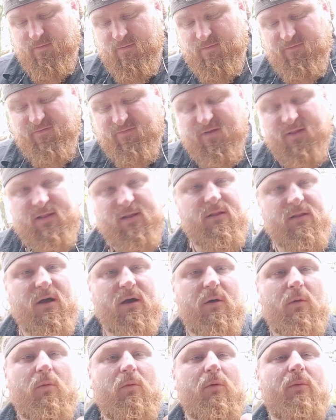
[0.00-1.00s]
feeling like
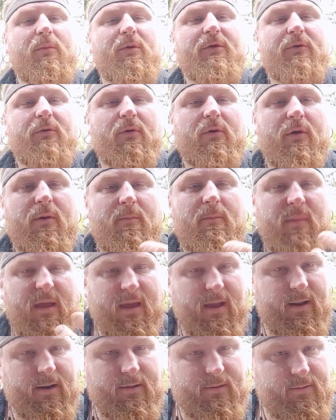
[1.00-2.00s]
a woman or a
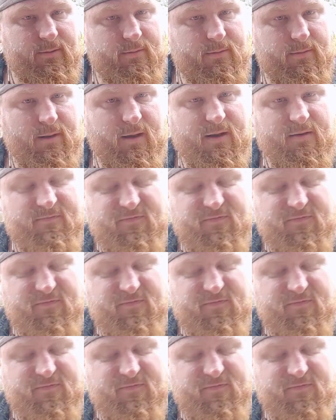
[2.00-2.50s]
man, and